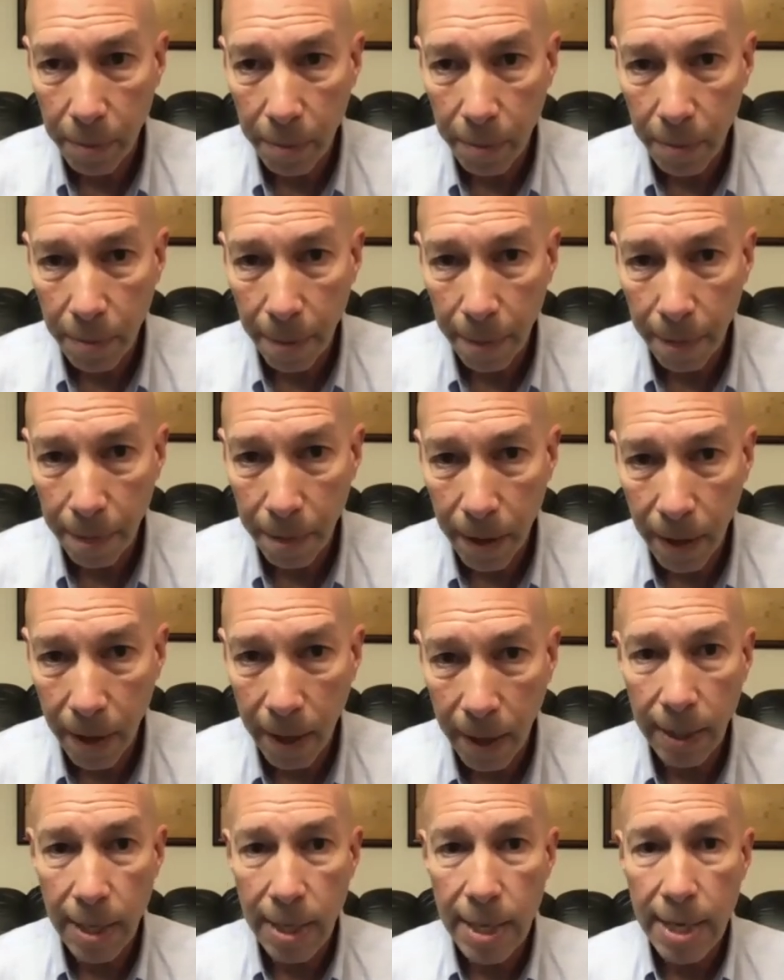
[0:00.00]
Okay.
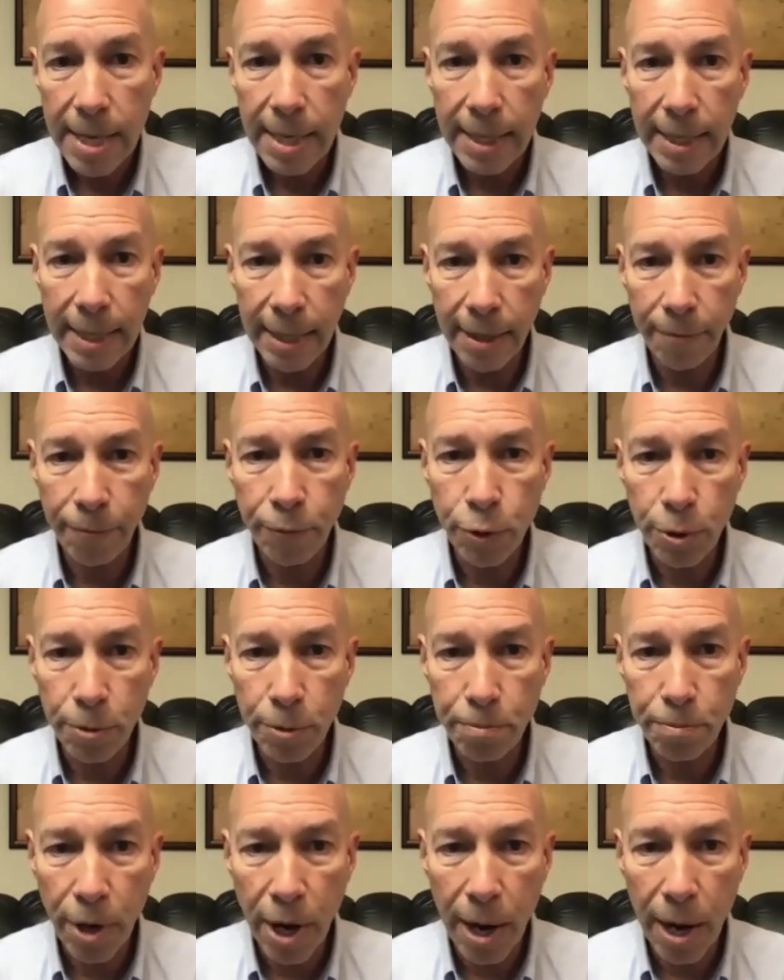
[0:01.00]
If your
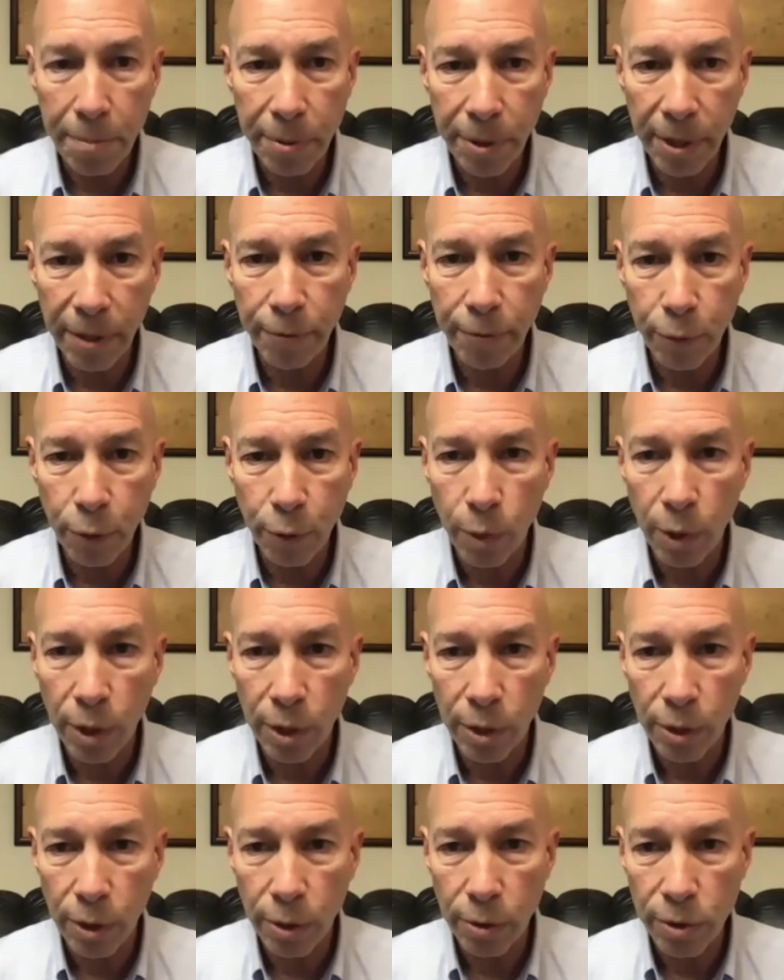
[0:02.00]
property falls within one
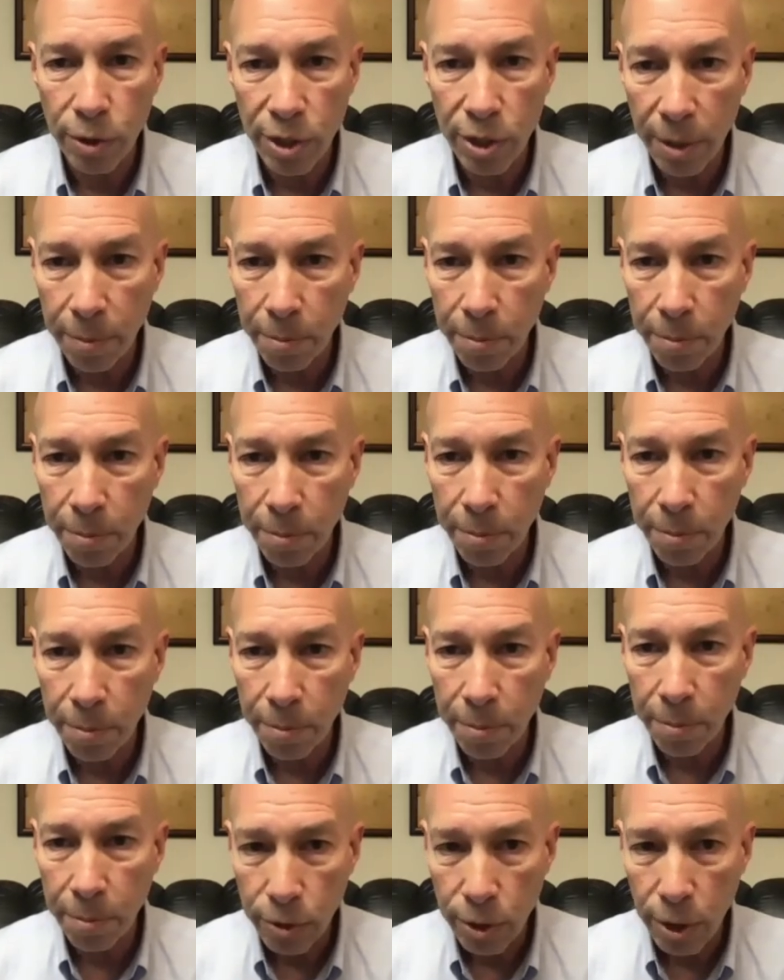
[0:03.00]
of those zip codes,
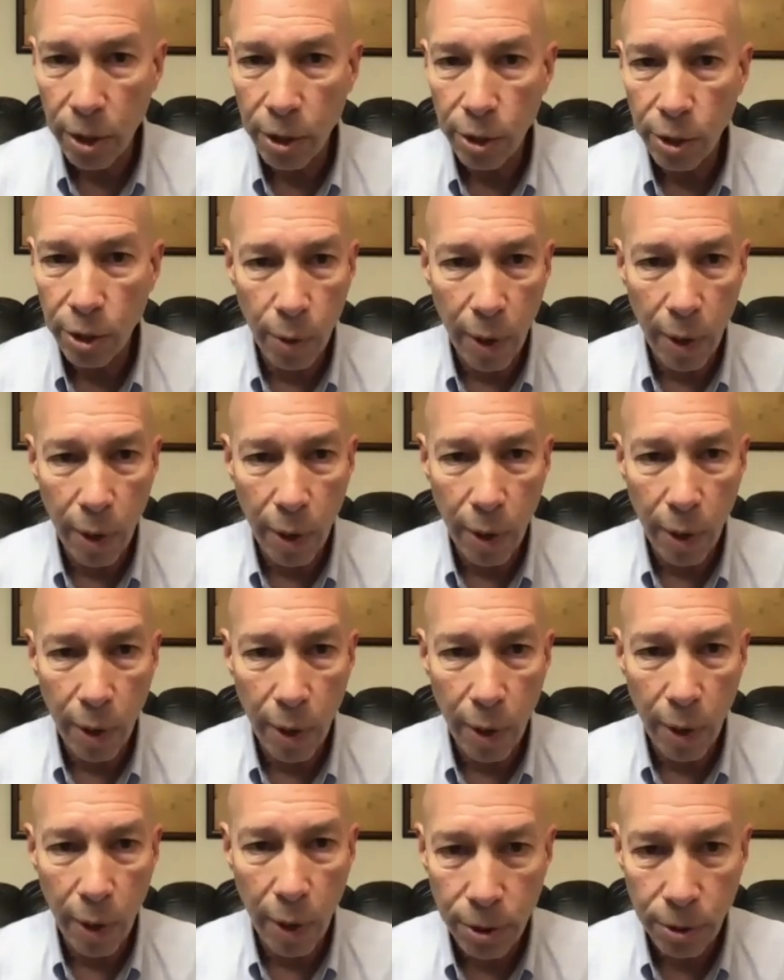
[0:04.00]
you
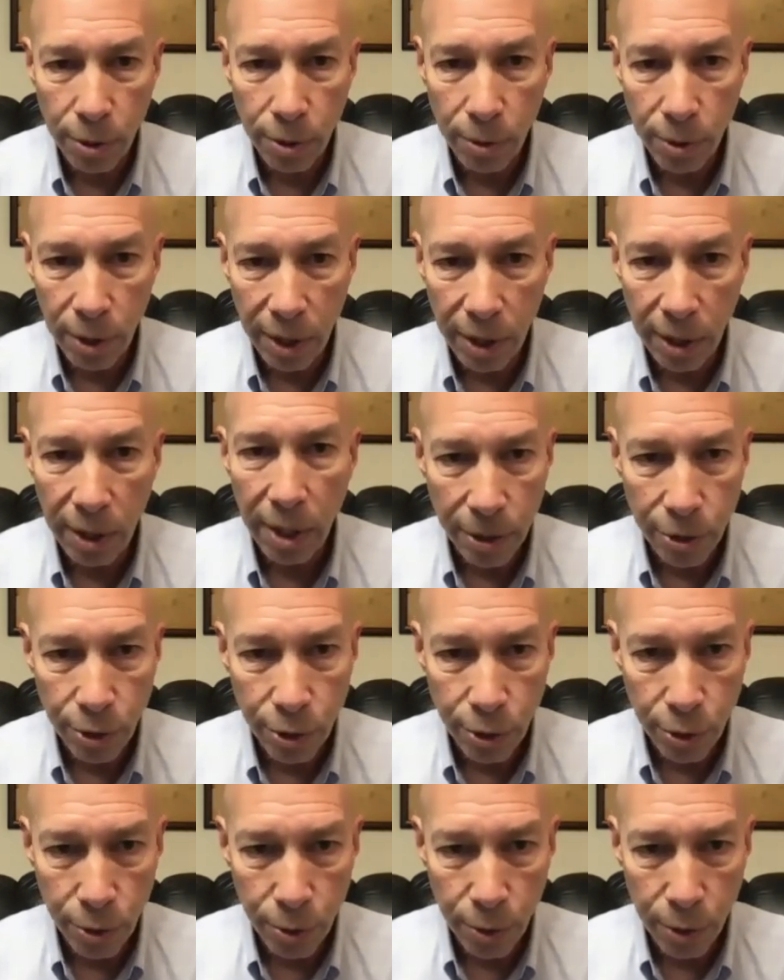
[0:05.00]
absolutely need to
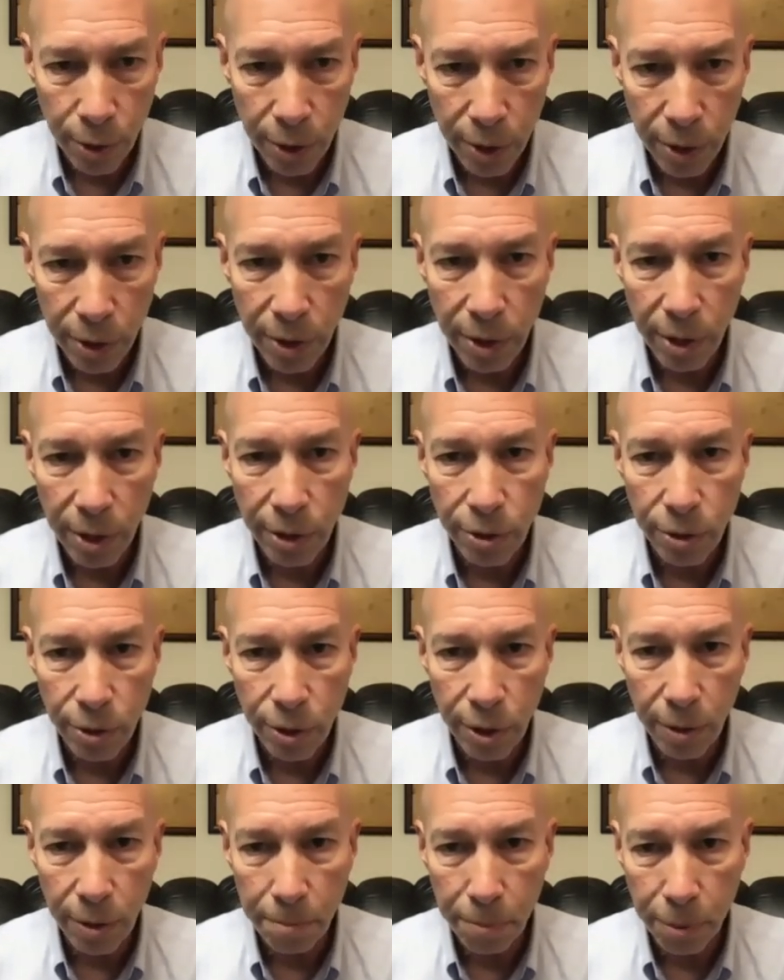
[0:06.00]
make sure
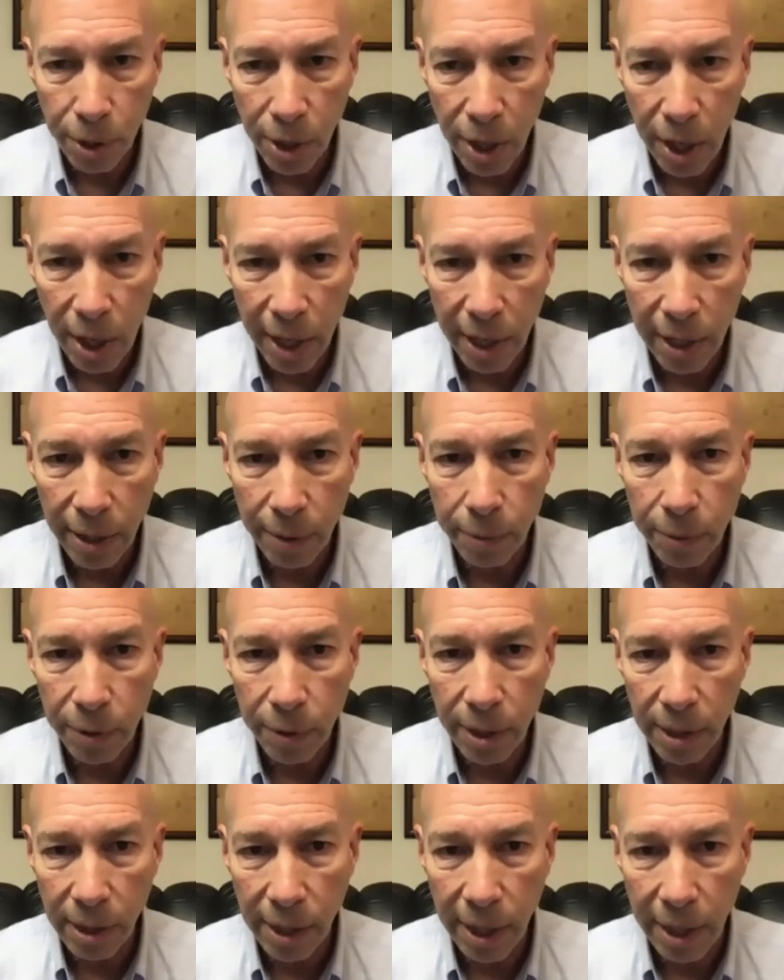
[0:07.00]
that you're
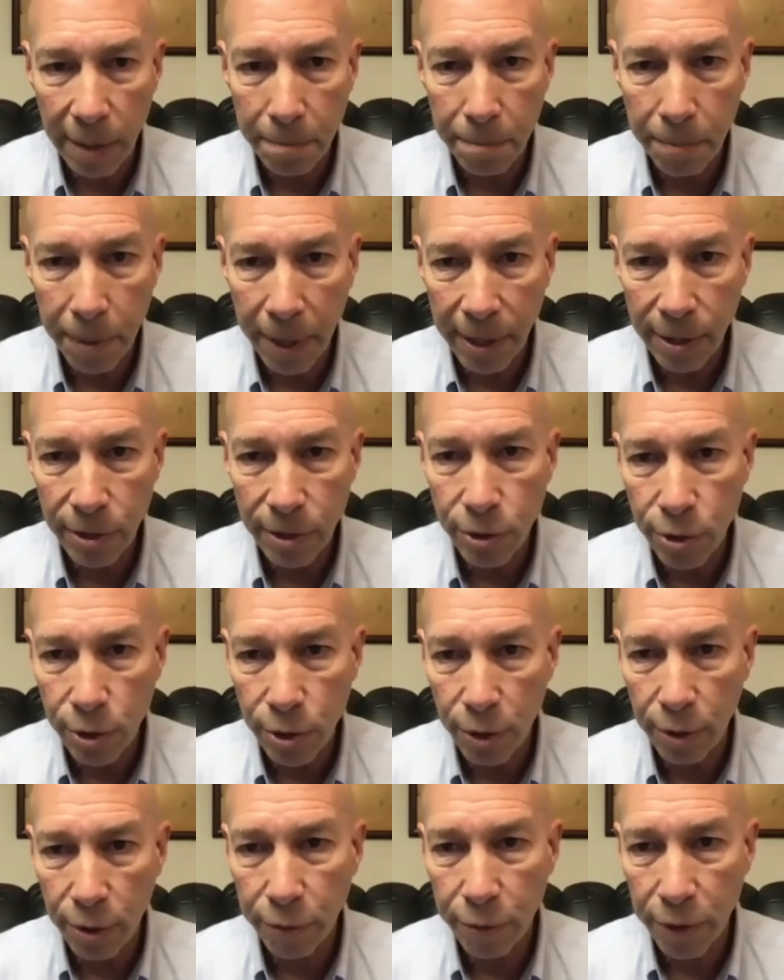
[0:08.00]
complying with the lead
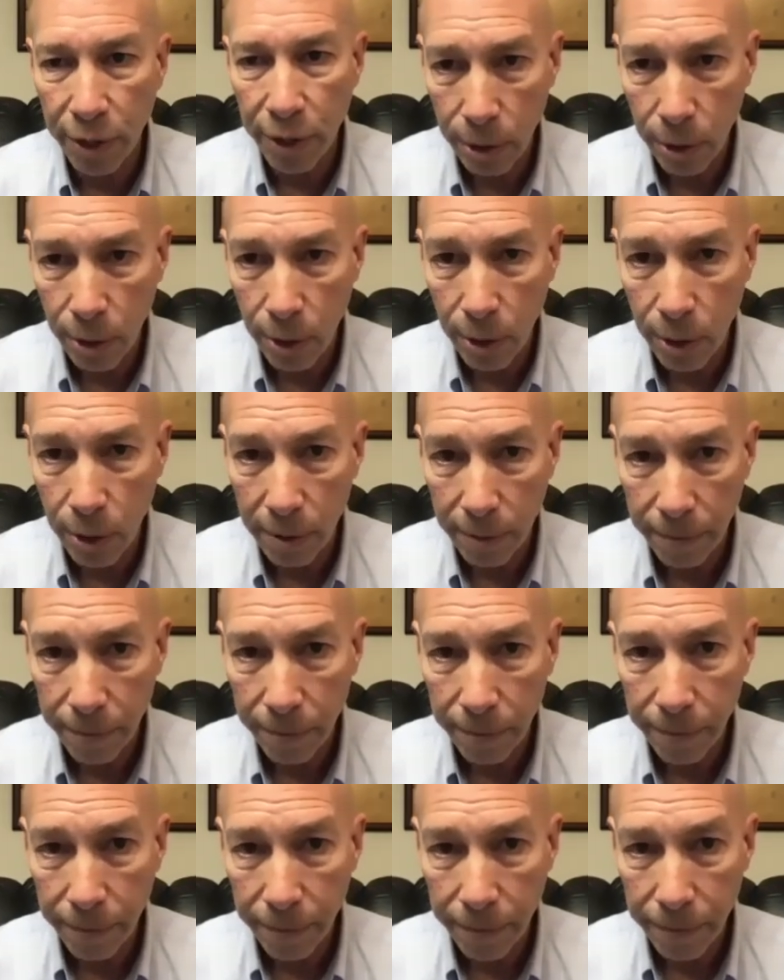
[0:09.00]
paint
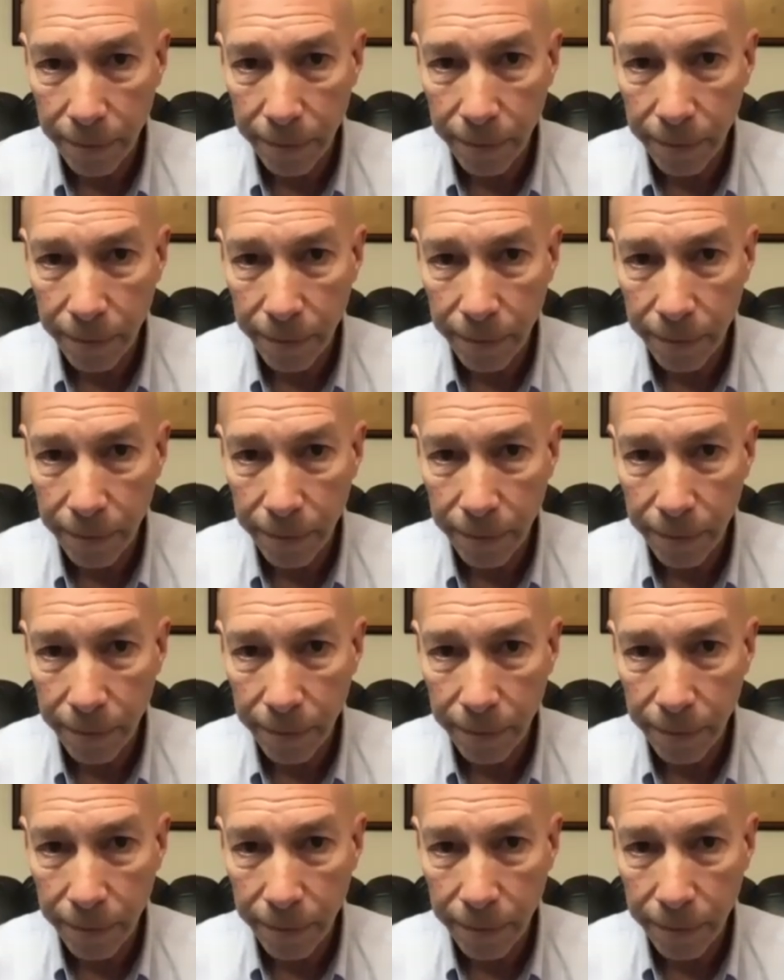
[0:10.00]
certification law.